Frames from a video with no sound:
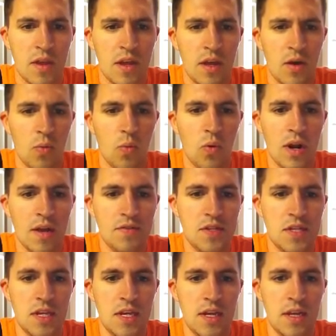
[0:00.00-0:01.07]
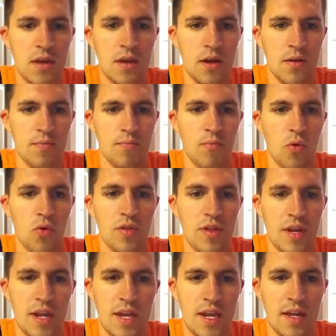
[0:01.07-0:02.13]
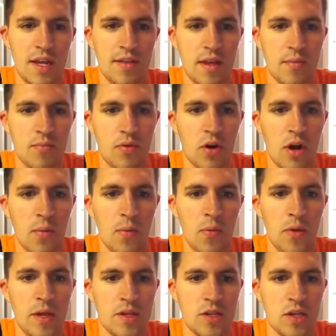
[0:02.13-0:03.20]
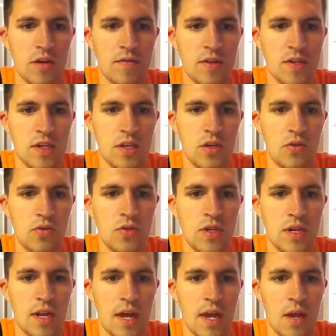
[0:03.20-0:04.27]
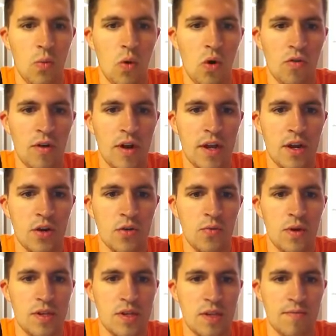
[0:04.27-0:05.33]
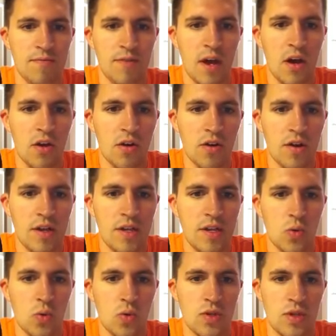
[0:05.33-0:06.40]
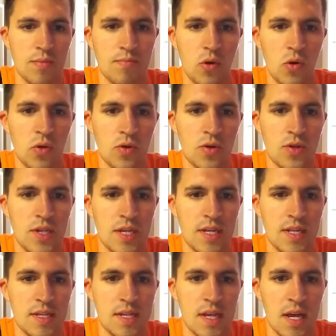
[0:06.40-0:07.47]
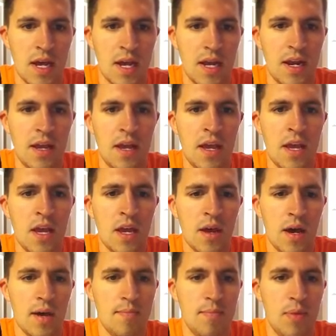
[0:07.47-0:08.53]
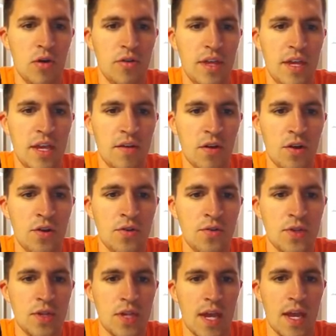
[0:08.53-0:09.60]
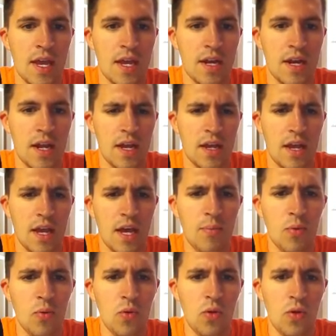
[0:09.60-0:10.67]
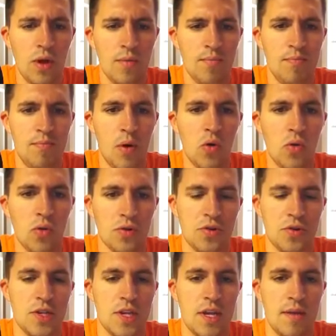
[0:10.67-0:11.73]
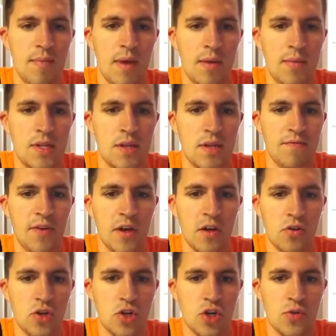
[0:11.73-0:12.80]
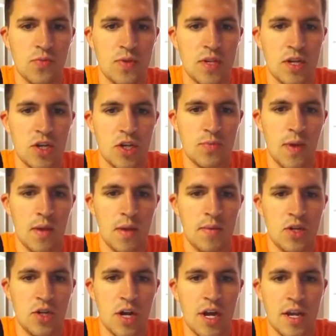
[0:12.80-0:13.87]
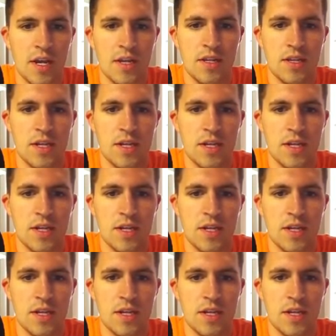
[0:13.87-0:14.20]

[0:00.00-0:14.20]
what I've seen more than anything probably is obviously using a wall wrecker with some Valkyries or some bowlers inside. Both heroes and a couple bowlers and maybe some funnel troops such as baby dragons